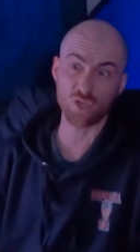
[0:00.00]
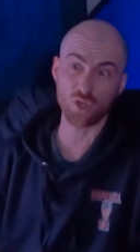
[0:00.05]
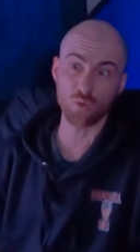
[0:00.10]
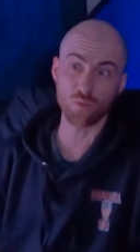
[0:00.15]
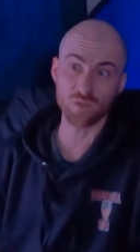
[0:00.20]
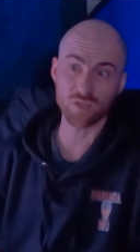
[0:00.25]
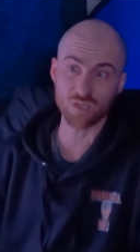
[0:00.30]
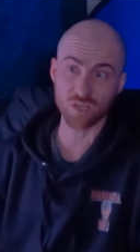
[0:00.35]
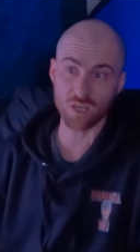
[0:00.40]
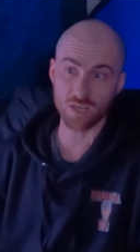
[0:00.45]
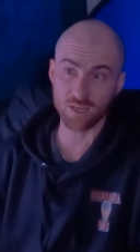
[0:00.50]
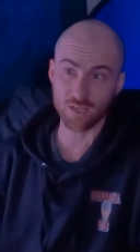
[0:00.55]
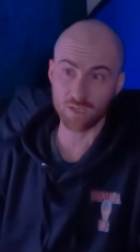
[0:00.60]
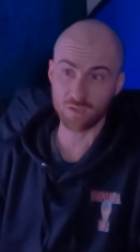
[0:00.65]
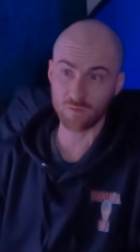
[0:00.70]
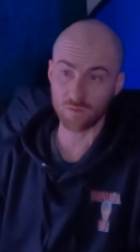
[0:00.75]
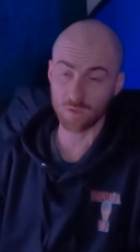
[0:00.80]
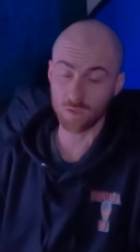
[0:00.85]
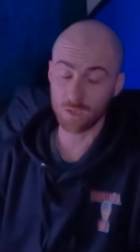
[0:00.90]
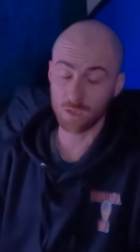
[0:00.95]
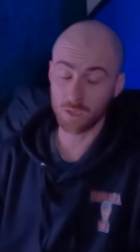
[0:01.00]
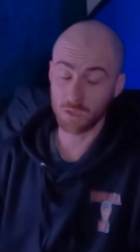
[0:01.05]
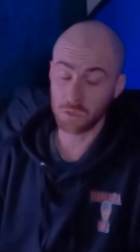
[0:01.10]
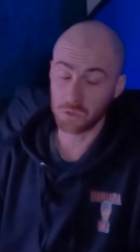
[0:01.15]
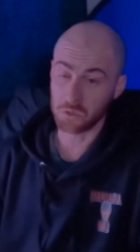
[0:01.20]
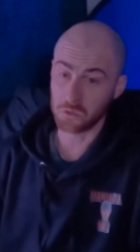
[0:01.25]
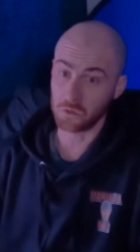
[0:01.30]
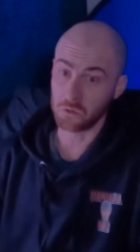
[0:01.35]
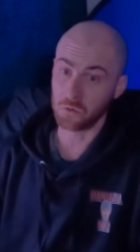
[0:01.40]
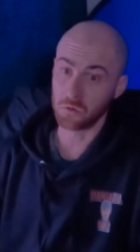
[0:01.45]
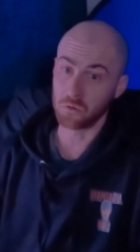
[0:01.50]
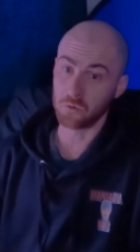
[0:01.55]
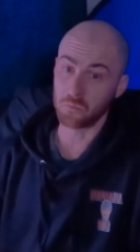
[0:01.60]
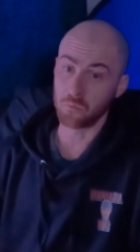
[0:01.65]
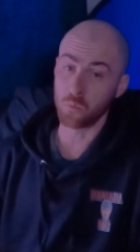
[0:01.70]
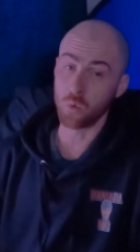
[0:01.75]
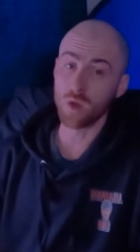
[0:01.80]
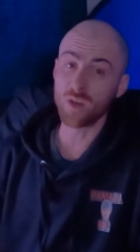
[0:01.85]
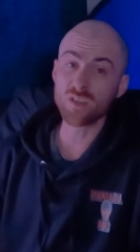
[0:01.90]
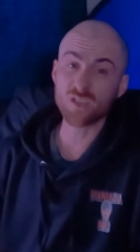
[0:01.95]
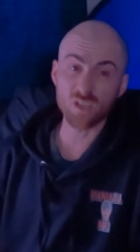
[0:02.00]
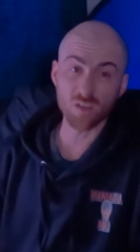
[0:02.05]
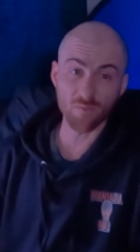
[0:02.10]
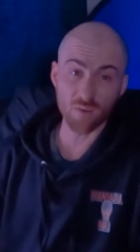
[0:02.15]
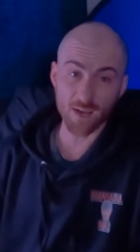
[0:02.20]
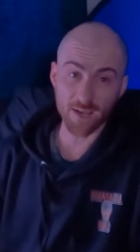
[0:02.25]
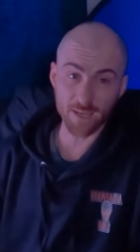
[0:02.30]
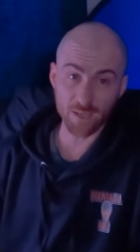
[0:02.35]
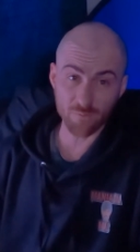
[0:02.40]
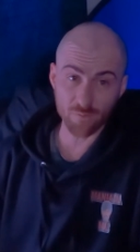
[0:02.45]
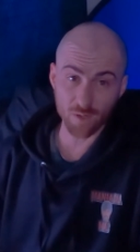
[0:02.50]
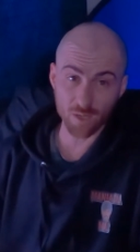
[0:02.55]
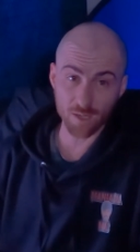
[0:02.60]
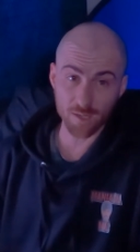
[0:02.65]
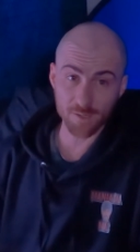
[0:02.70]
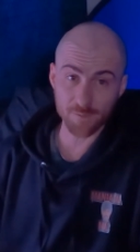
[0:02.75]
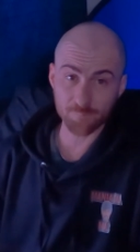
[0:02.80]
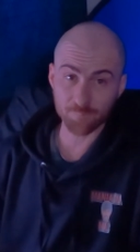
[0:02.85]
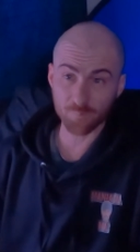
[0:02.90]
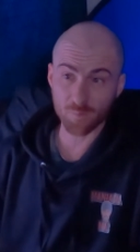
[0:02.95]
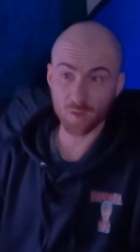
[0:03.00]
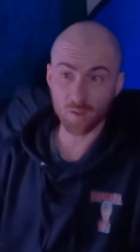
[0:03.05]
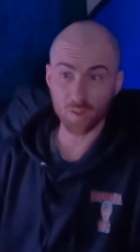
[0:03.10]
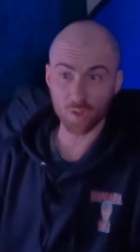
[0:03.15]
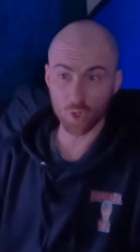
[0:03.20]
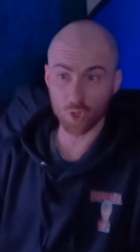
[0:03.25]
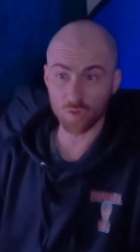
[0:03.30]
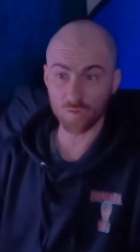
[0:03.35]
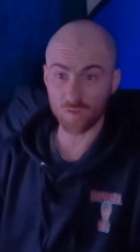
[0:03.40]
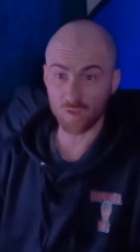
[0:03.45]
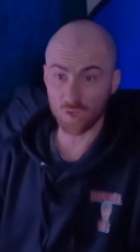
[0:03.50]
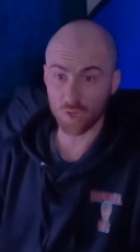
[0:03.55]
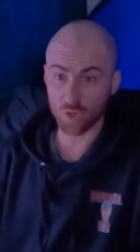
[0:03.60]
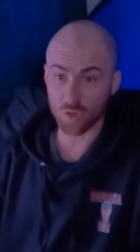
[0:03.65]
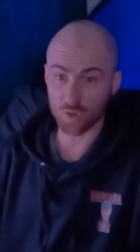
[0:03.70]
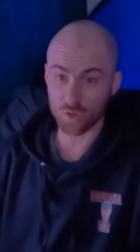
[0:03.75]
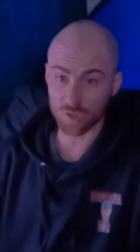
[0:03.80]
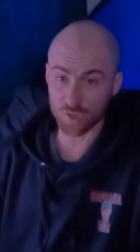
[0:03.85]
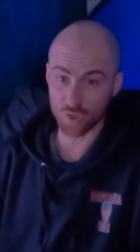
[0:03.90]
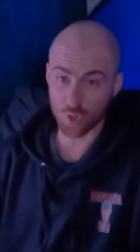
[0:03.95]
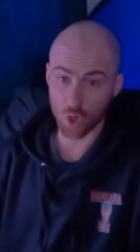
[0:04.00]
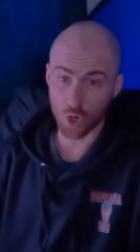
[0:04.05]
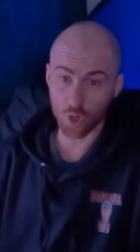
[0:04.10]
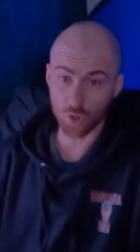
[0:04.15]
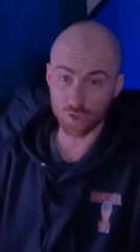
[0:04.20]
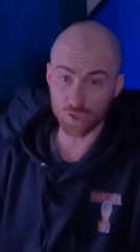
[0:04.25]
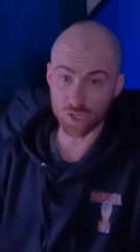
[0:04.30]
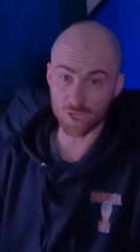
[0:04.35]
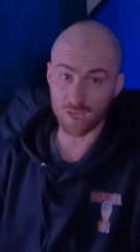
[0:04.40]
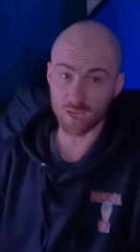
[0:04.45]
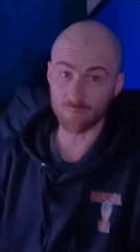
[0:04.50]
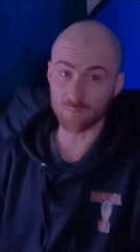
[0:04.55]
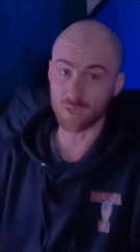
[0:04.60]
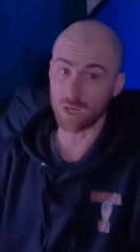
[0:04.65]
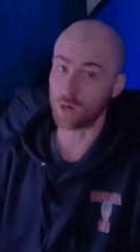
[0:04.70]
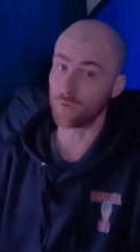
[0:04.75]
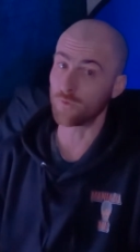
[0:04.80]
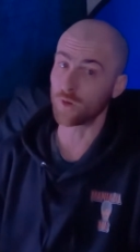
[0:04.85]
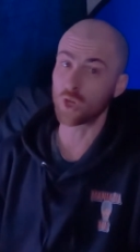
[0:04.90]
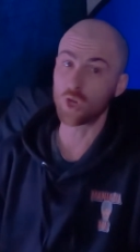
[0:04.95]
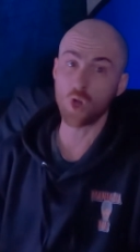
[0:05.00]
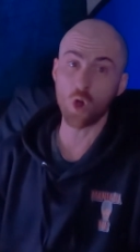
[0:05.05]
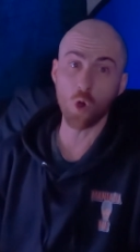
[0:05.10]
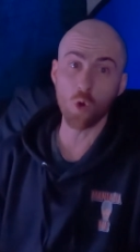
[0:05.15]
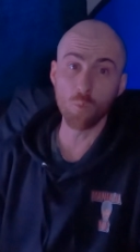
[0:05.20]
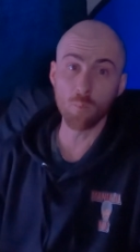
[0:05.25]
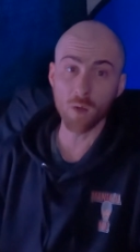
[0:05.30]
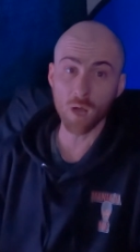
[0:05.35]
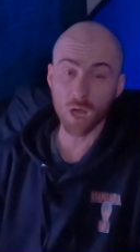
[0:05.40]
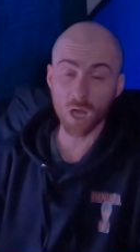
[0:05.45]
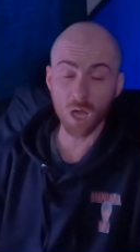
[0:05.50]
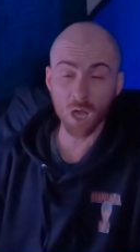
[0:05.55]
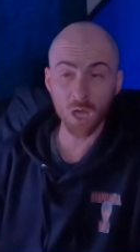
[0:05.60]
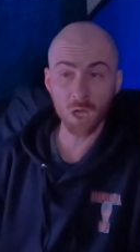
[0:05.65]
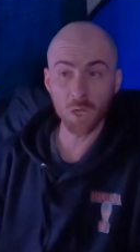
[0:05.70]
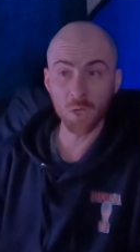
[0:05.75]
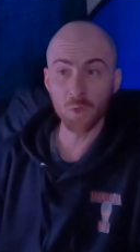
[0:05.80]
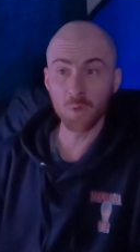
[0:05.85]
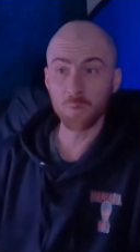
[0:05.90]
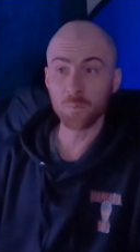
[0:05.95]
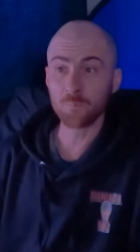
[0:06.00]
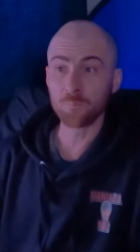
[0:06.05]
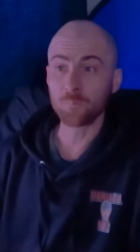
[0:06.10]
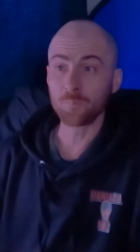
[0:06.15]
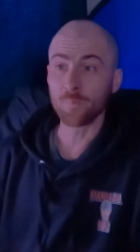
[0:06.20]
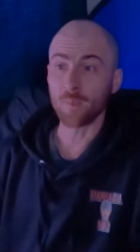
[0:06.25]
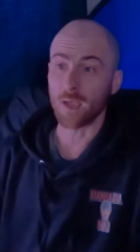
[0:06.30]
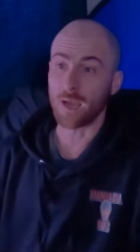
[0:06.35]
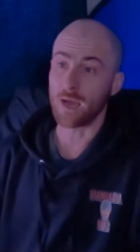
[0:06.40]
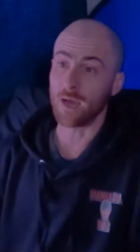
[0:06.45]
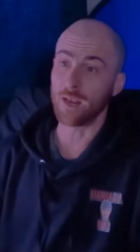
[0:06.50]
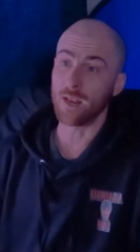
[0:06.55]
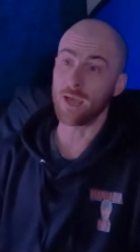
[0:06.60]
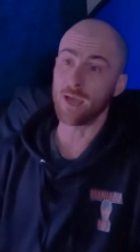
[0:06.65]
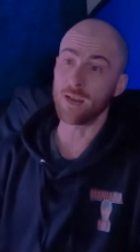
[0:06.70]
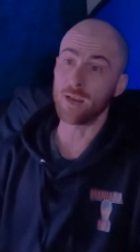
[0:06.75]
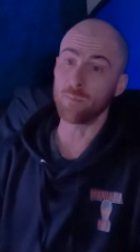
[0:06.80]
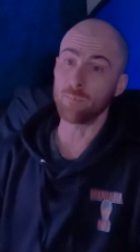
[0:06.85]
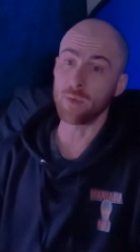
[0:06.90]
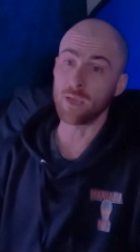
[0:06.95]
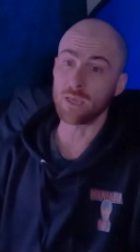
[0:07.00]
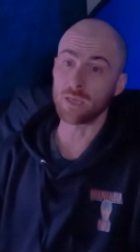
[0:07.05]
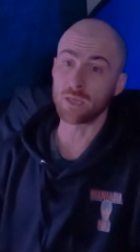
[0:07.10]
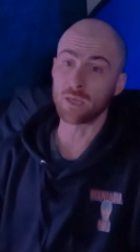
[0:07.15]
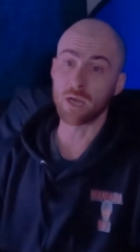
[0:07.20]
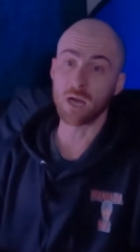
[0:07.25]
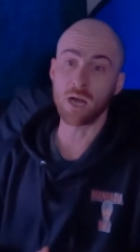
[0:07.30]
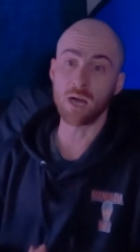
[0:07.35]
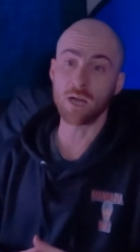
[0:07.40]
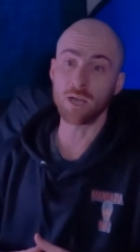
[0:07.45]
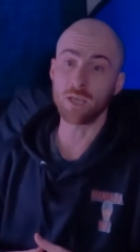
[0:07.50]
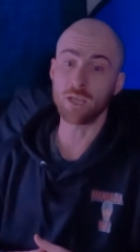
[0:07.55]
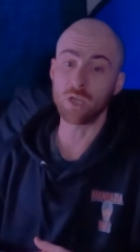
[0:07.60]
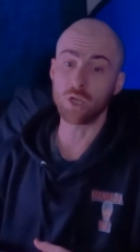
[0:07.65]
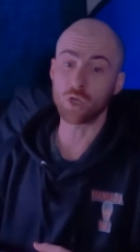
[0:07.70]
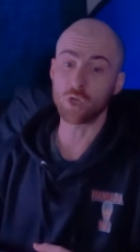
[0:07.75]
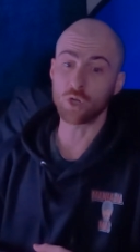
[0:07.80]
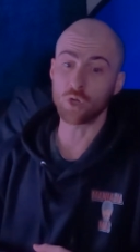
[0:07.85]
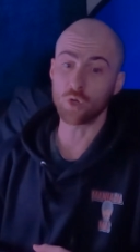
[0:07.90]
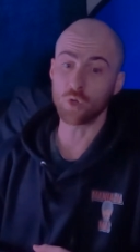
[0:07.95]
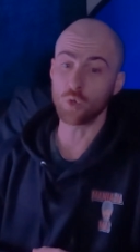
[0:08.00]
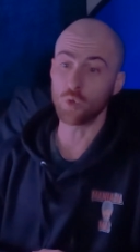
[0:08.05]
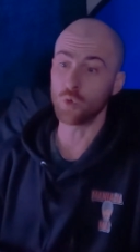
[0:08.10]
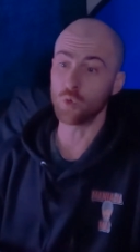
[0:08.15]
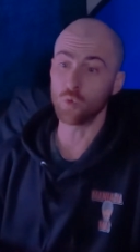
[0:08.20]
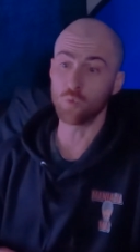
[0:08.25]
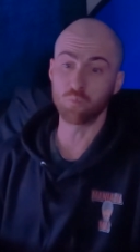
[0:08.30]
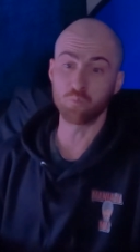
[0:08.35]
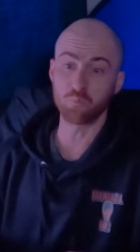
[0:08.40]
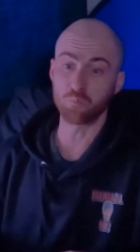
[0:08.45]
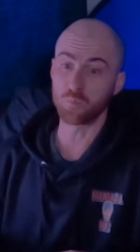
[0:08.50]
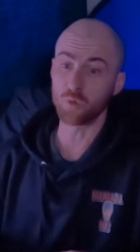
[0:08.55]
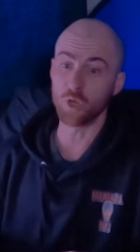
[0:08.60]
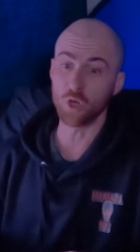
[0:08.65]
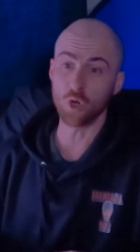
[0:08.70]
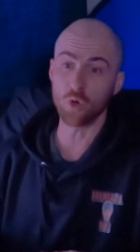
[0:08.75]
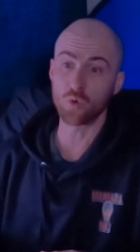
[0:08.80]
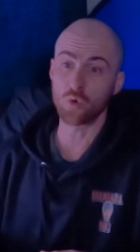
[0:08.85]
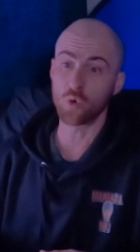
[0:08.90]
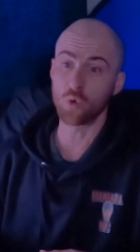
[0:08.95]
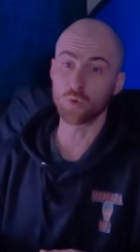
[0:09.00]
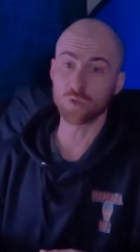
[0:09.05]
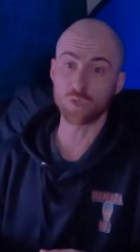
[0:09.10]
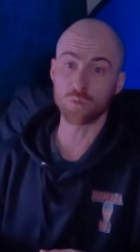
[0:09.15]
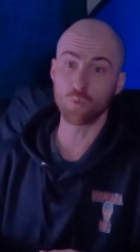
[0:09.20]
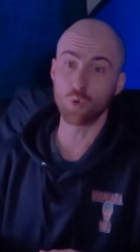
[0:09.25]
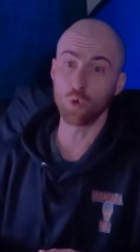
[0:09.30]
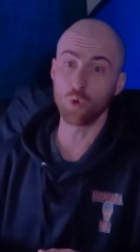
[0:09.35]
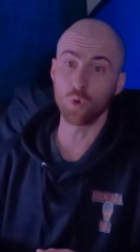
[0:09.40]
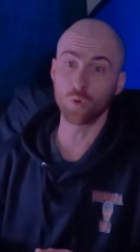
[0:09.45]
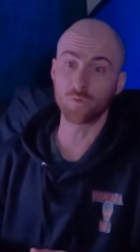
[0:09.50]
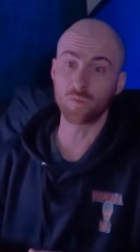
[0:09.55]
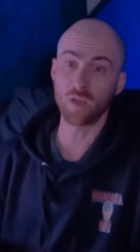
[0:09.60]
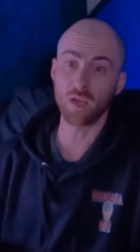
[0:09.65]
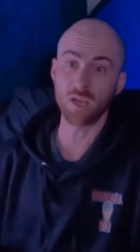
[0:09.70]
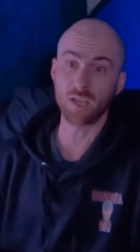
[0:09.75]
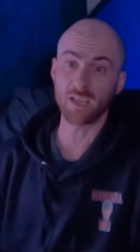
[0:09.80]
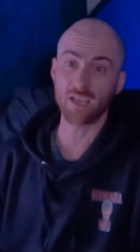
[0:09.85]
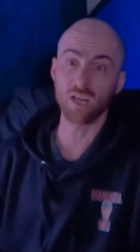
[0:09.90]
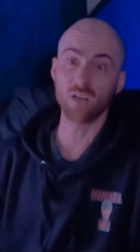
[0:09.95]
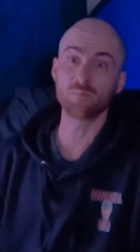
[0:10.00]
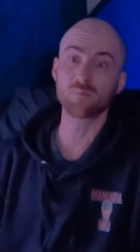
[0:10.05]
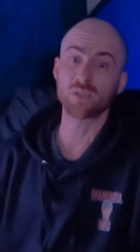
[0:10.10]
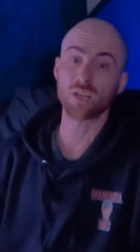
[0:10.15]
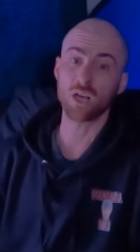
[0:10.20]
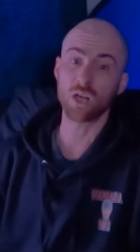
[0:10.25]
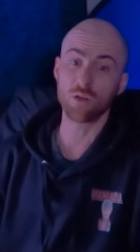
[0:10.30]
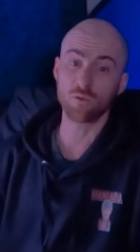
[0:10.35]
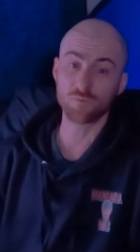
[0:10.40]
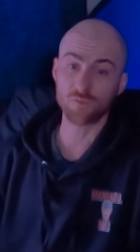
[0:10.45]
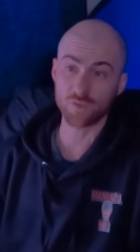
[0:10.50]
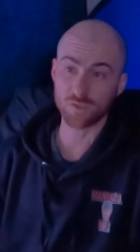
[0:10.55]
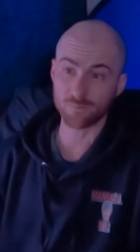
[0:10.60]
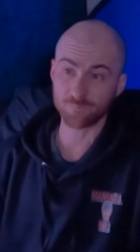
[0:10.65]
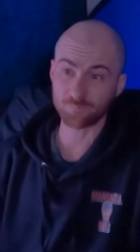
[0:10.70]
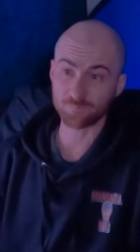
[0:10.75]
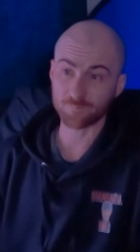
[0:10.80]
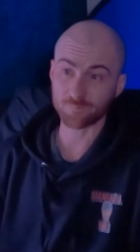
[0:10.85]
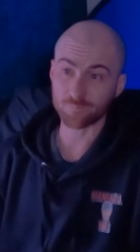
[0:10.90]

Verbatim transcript: suicide. One survivor, 13 years on, she comes out of a coma, and then the main guy who, you know, caused them all to kill themselves